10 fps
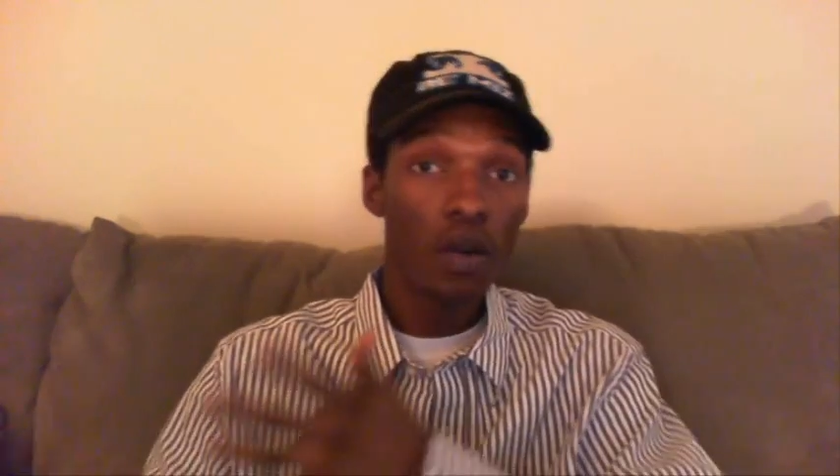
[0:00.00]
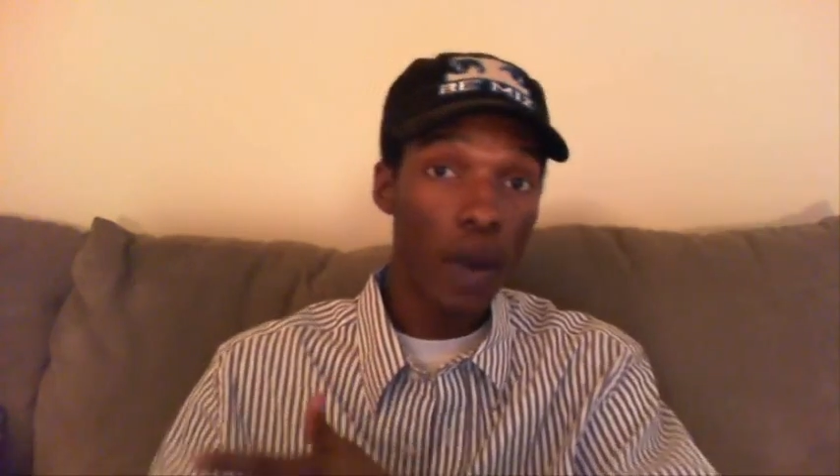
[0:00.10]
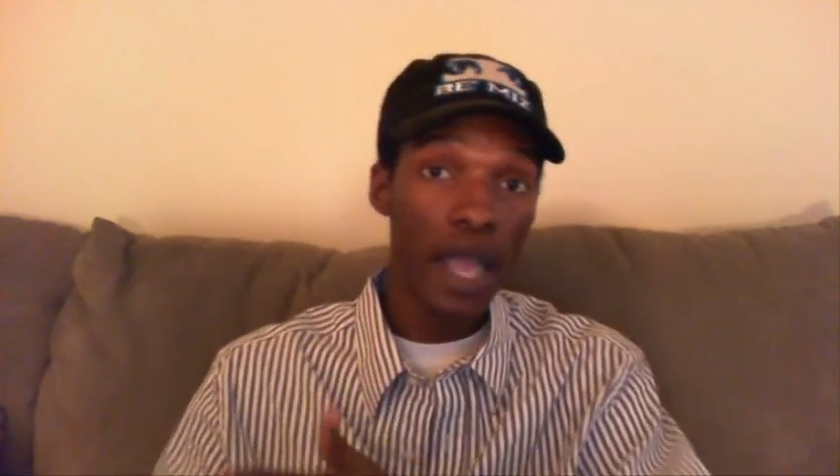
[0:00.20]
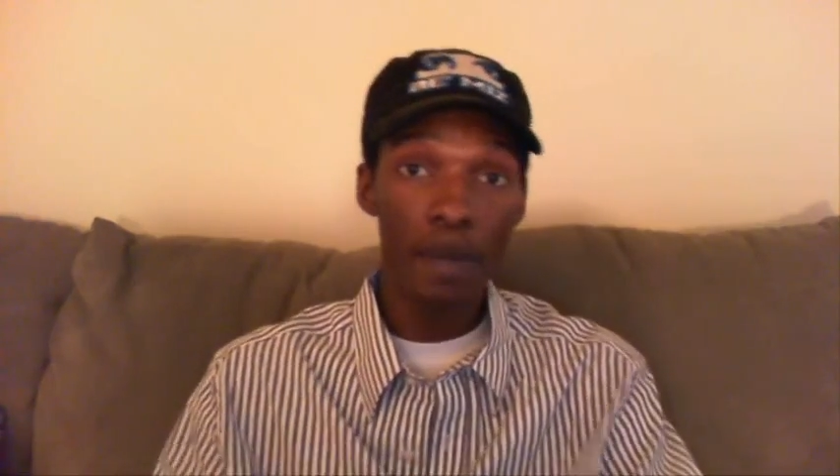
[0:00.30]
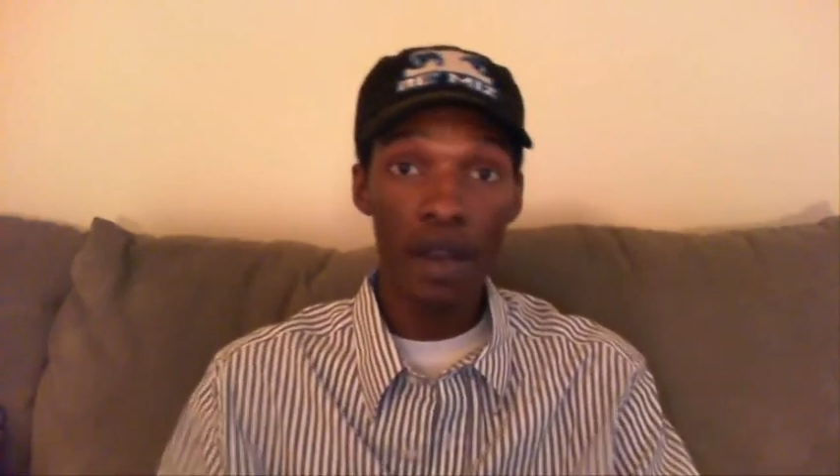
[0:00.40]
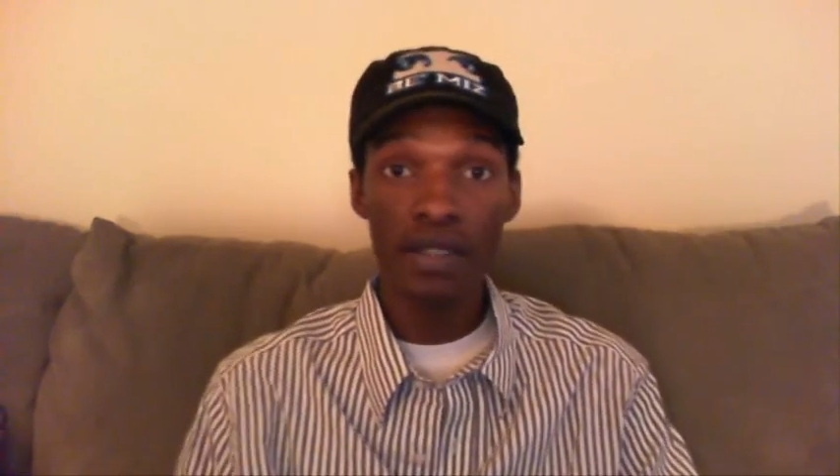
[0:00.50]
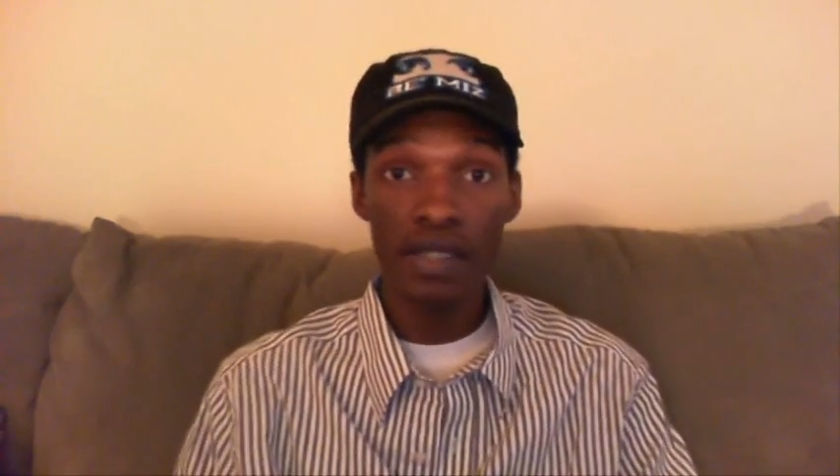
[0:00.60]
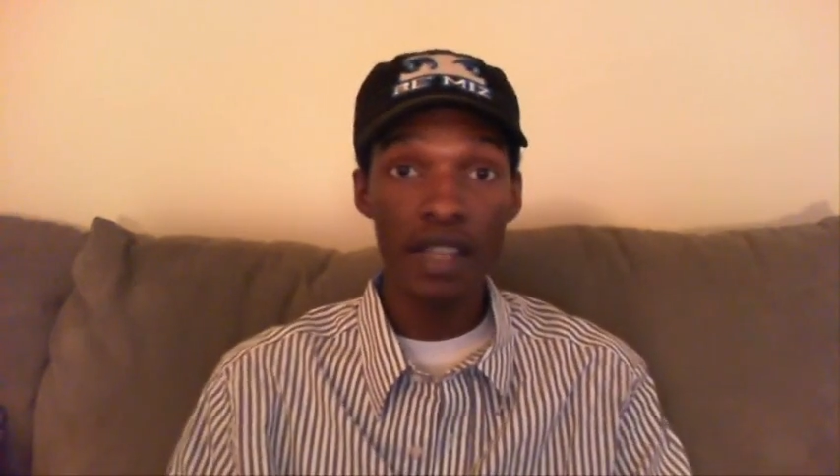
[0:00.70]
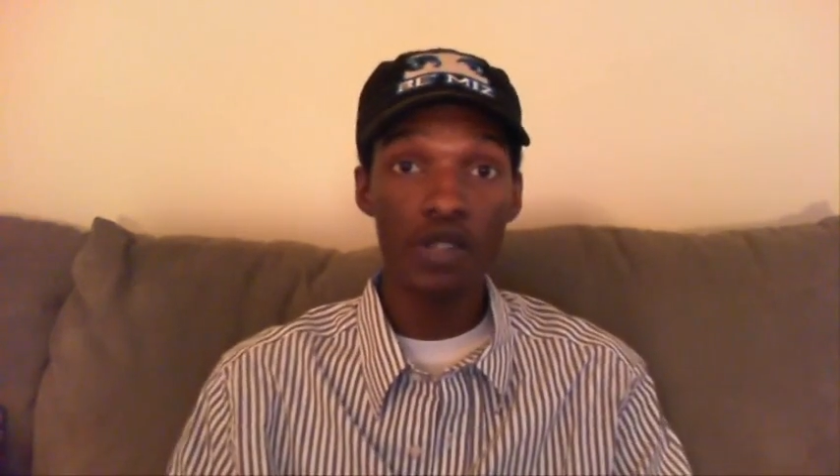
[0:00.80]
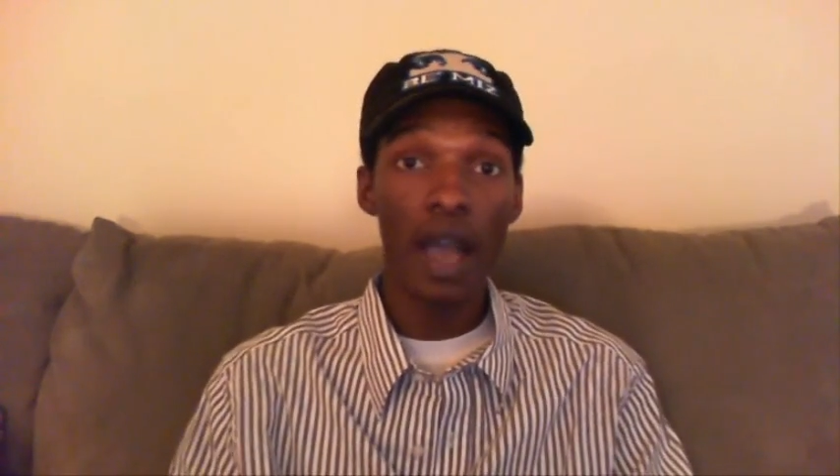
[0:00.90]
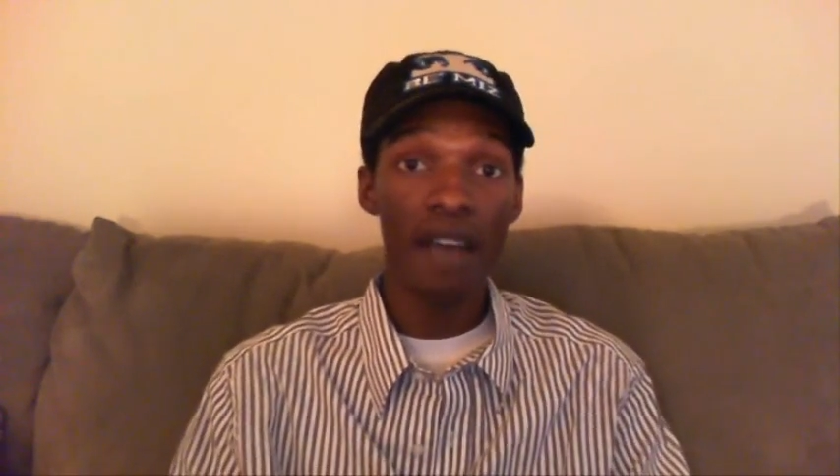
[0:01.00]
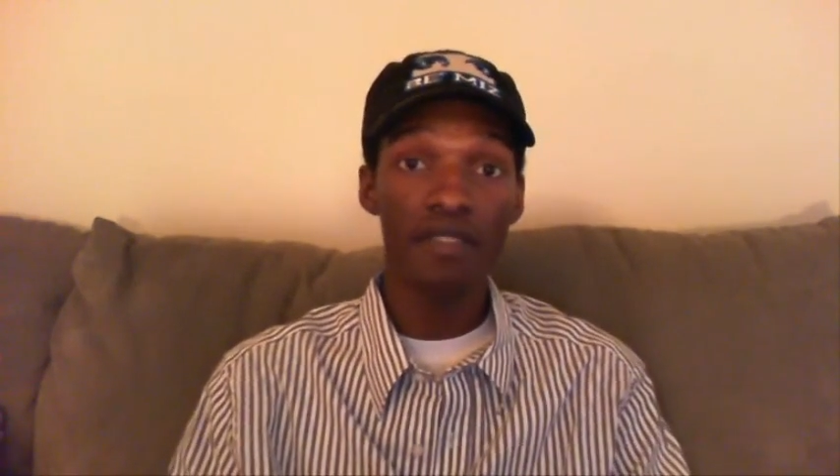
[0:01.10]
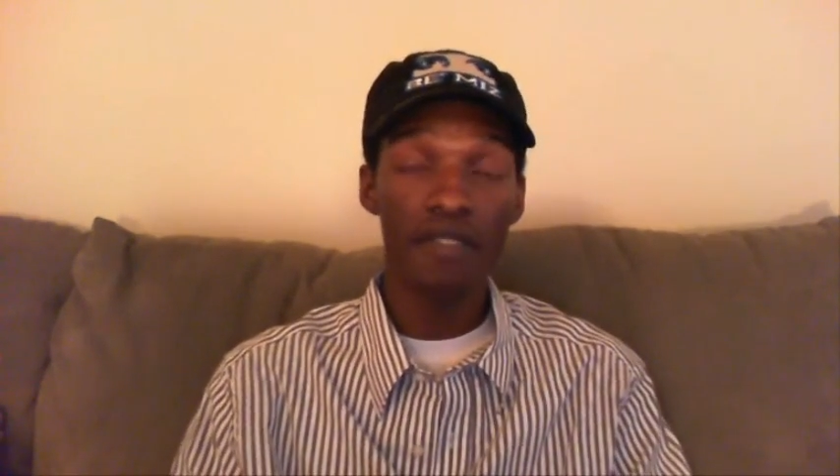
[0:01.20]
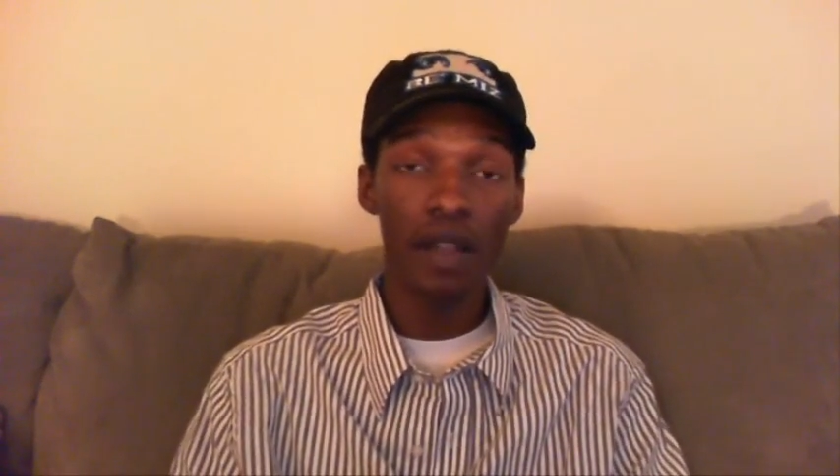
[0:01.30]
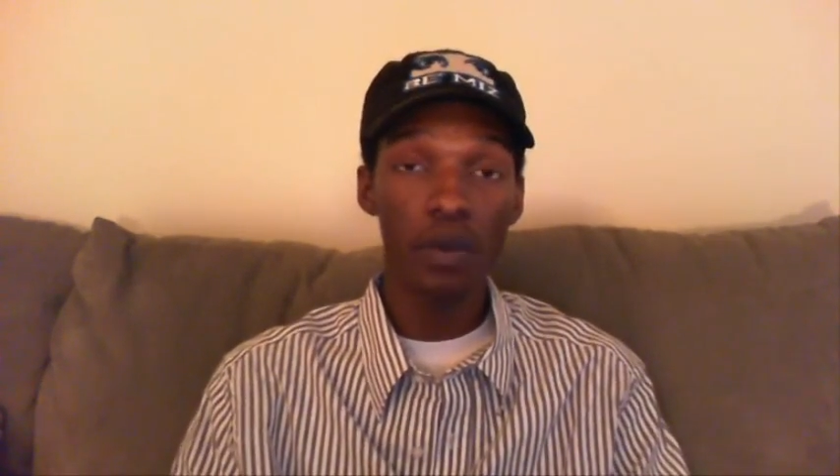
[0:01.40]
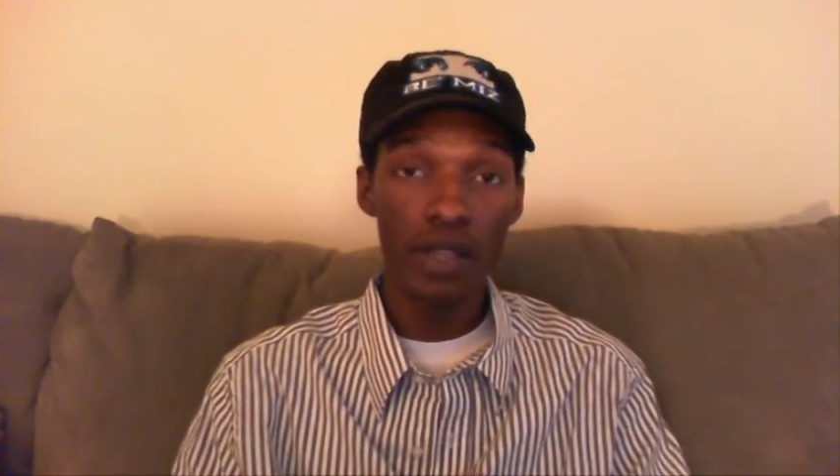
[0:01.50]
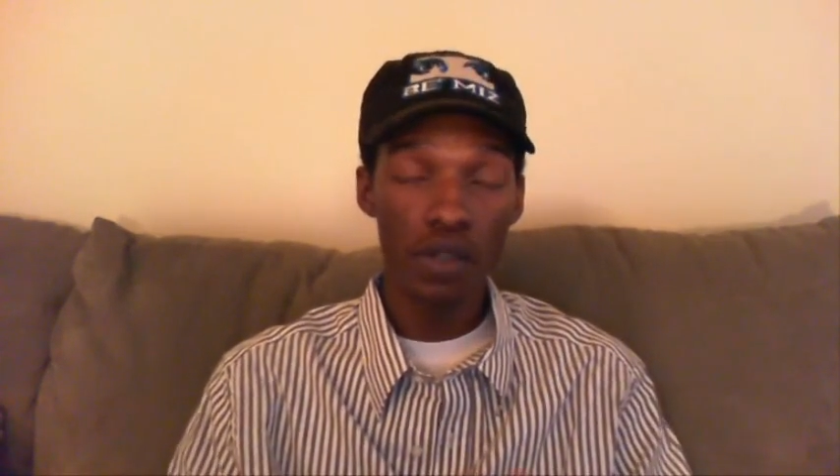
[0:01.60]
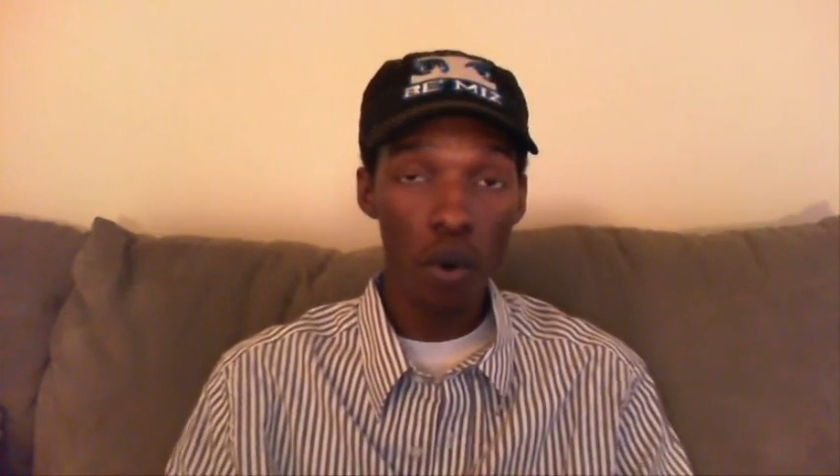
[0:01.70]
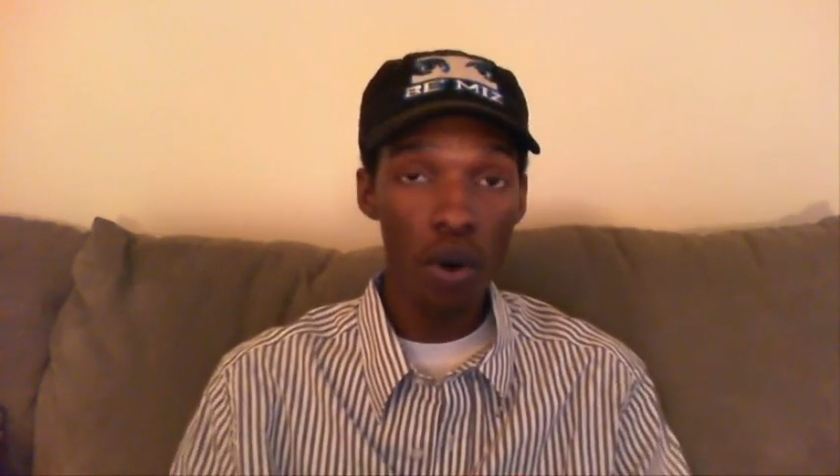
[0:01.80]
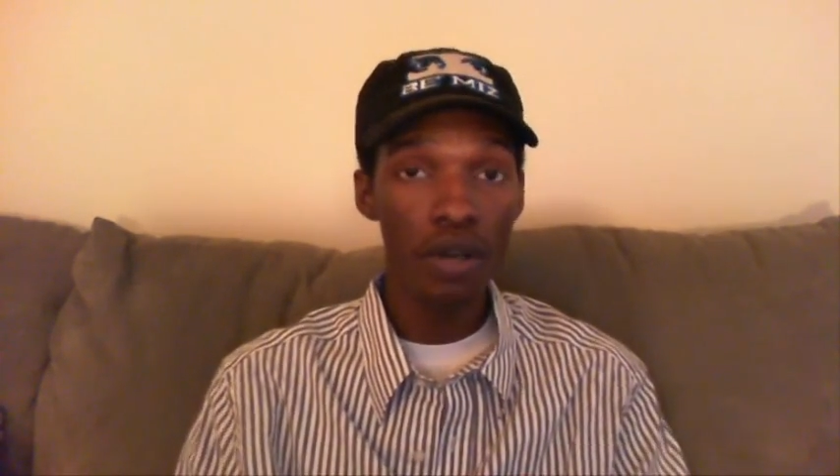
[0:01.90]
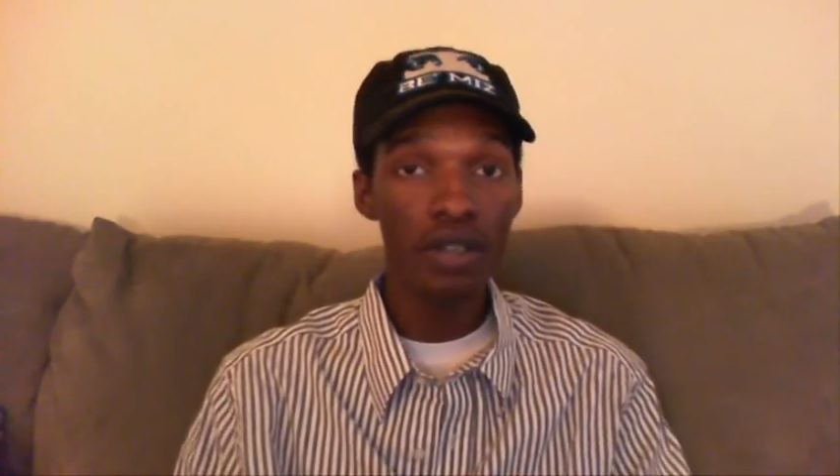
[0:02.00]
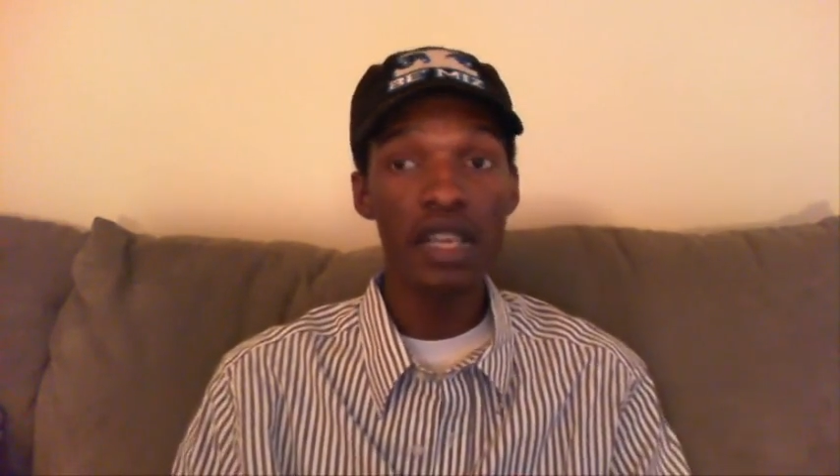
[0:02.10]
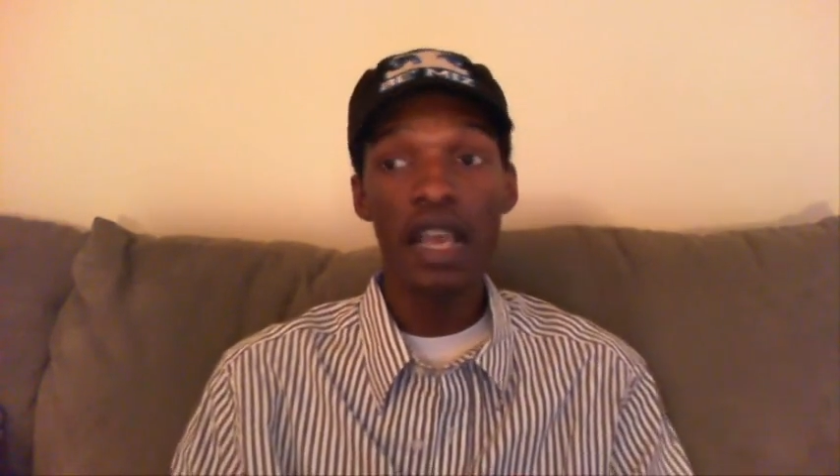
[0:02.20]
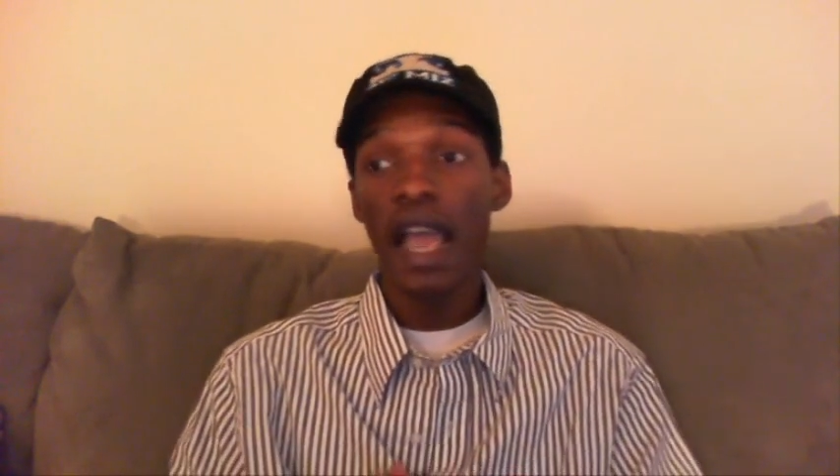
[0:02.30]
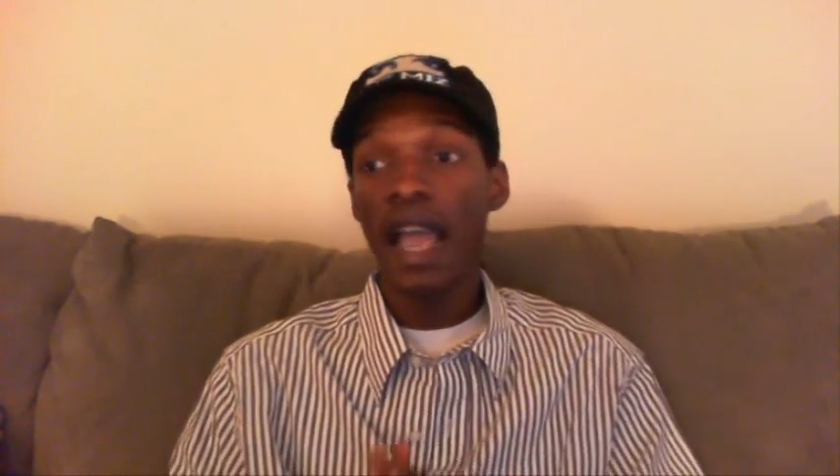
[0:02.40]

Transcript: Wade Barrett says. You have to follow his orders,